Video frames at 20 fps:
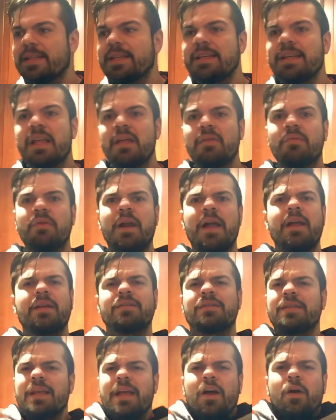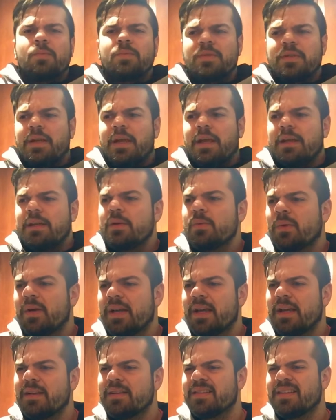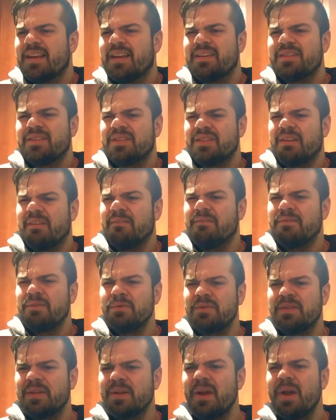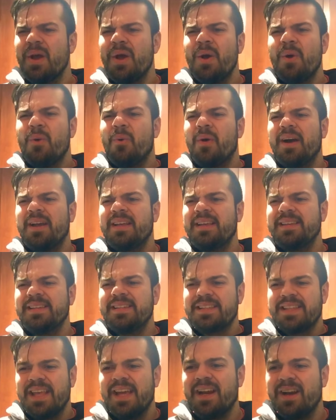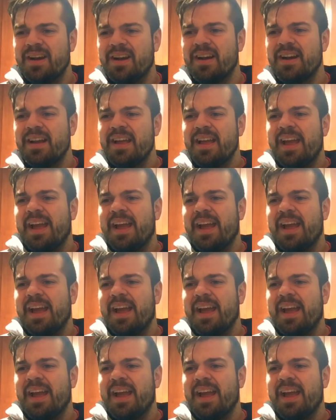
He never actually helps in any way, and it's kind of just confusing why he's there.